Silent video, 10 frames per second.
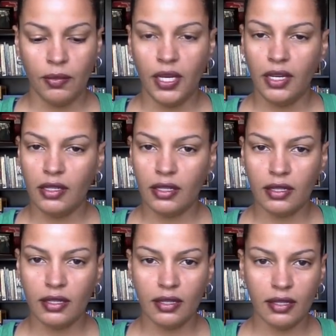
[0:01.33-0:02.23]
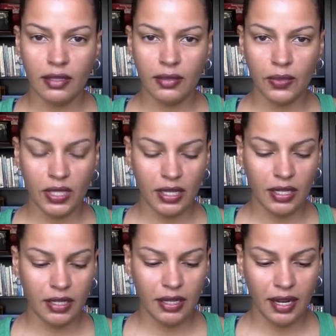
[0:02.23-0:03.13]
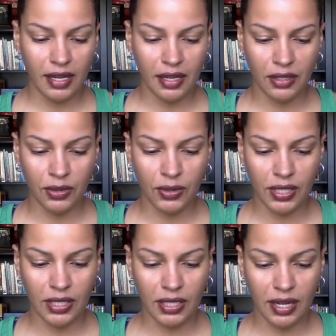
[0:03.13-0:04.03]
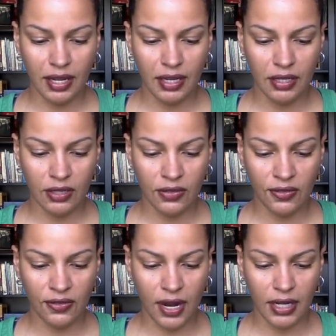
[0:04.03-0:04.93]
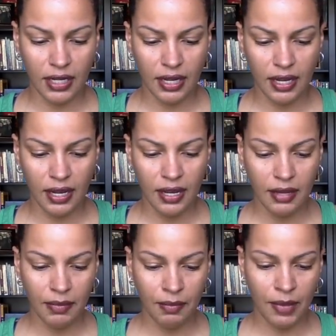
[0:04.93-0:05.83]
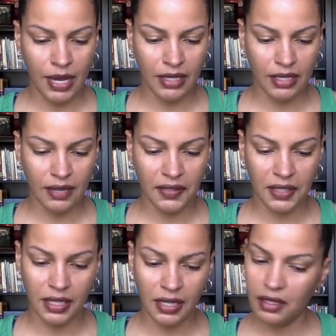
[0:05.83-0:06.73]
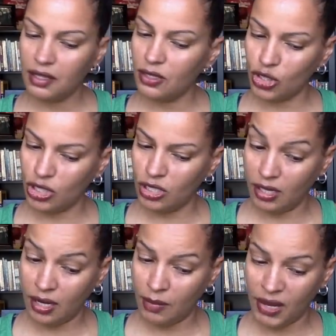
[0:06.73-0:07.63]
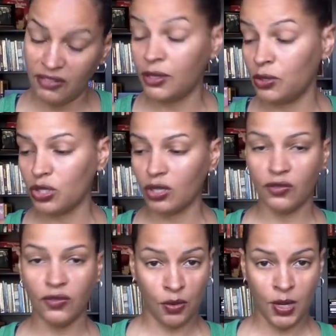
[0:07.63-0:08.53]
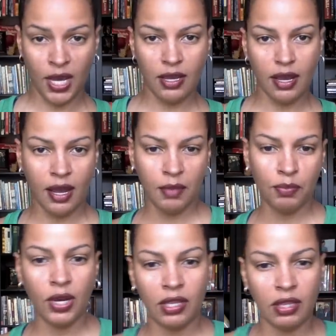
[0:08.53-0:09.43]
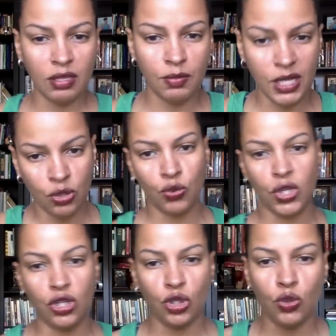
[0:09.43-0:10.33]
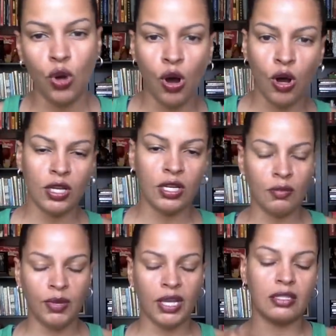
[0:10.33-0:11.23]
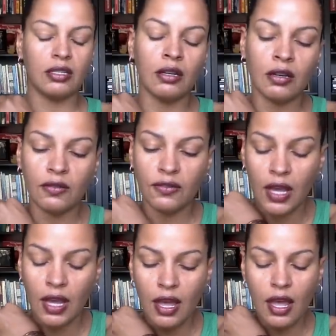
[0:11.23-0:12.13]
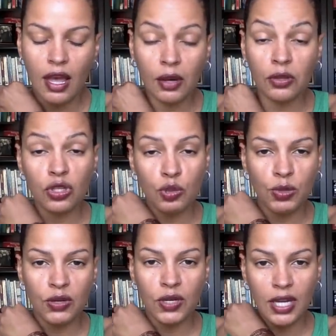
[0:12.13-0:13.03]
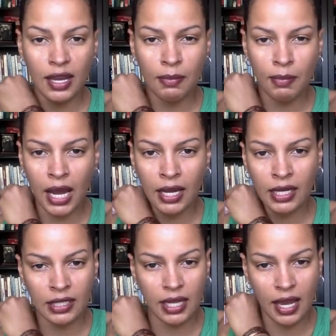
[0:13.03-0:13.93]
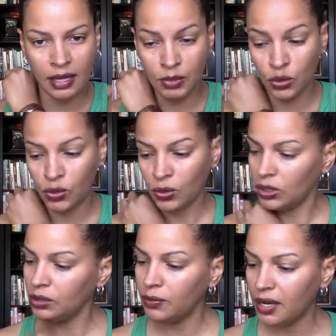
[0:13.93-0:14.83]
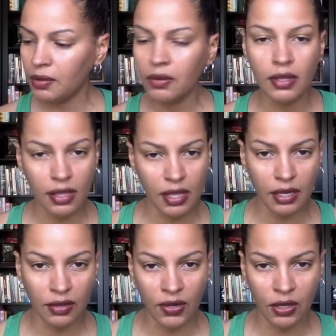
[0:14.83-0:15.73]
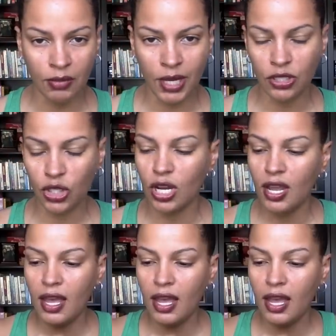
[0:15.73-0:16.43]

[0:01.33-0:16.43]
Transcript: Peace. What's good? How y'all doing? Today is Friday, May 17th. Just looking at my phone to confirm that. I pray that this message reaches you all in the best of health, spirit, and mind. I'm doing really well. Thank you very much.